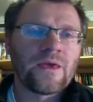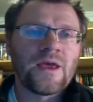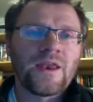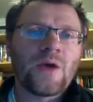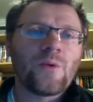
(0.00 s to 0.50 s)

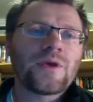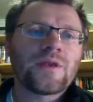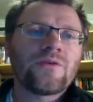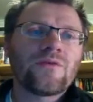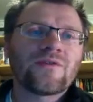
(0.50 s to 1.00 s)
Now we
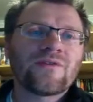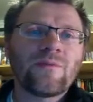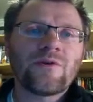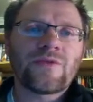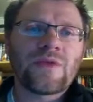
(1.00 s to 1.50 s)
can do the
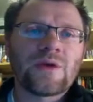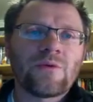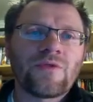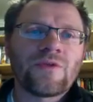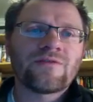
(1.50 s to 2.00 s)
similar thing
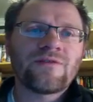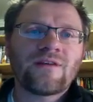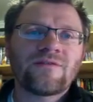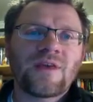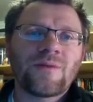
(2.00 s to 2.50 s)
with this
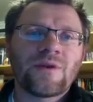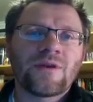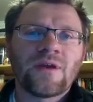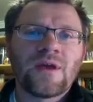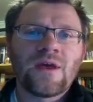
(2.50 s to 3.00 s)
next
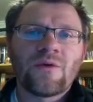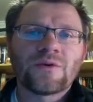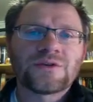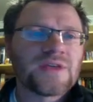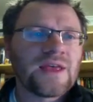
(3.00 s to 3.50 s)
statement,
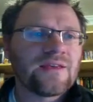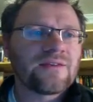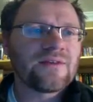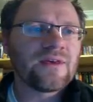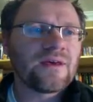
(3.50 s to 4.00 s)
which
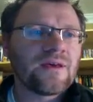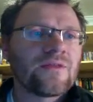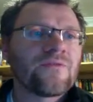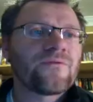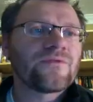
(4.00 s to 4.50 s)
says
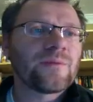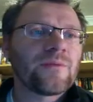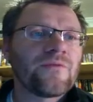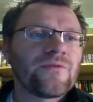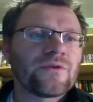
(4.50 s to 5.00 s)
the sum
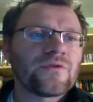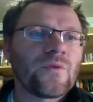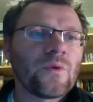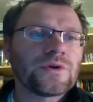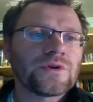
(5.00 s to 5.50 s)
of the first
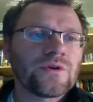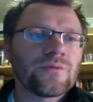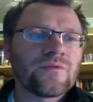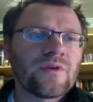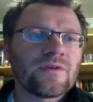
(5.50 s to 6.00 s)
four
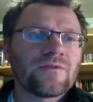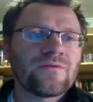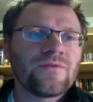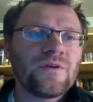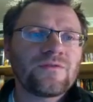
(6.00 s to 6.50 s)
terms is
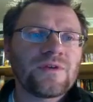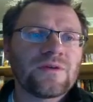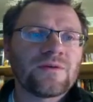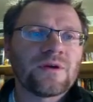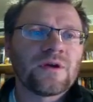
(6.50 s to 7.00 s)
50.
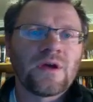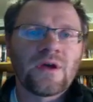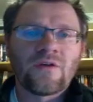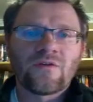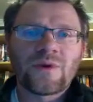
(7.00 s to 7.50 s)

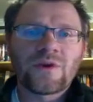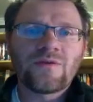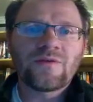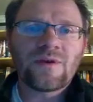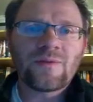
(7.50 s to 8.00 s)
So we can do
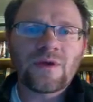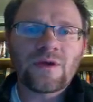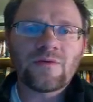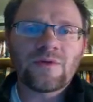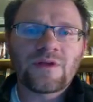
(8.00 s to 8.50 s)
the same
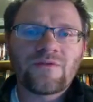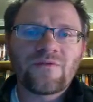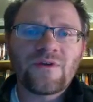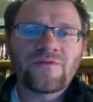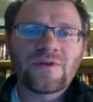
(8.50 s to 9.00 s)
thing. We'll let
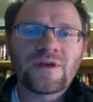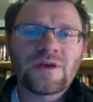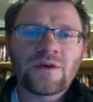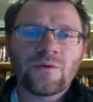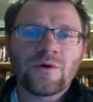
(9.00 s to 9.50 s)
50
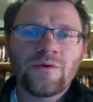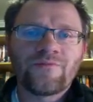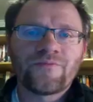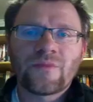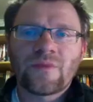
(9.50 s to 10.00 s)
equal
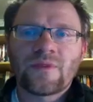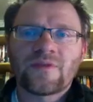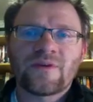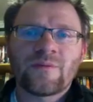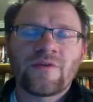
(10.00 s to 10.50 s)
the
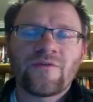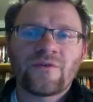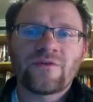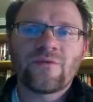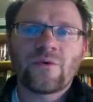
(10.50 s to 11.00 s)
sum of the
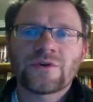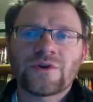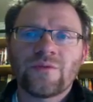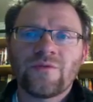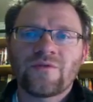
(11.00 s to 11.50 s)
first four
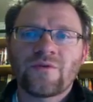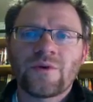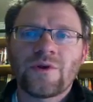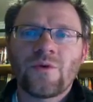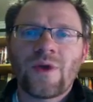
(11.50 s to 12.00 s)
terms. So
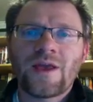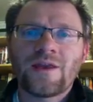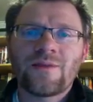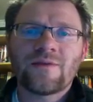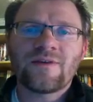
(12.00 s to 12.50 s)
we know n
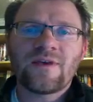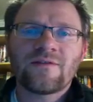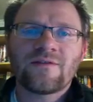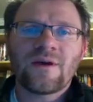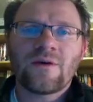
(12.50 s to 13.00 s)
in this
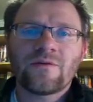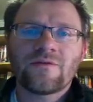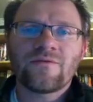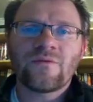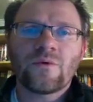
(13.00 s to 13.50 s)
case now is
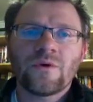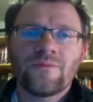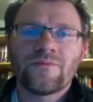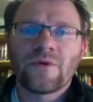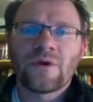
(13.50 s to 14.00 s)
4.